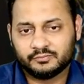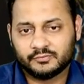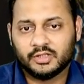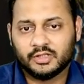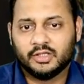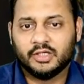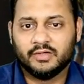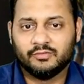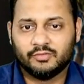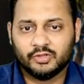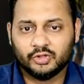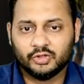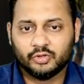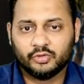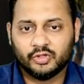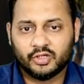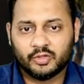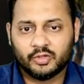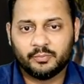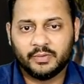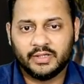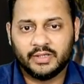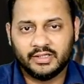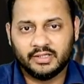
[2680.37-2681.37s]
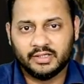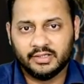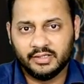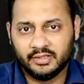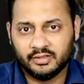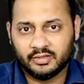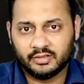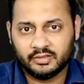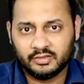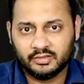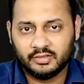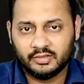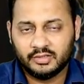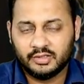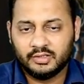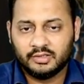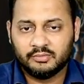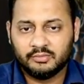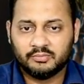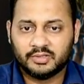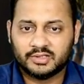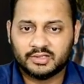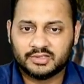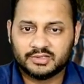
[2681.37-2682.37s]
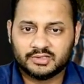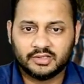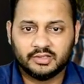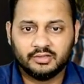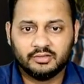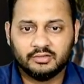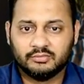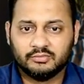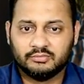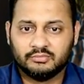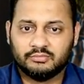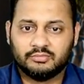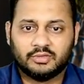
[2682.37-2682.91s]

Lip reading: Even though you are paying here, but still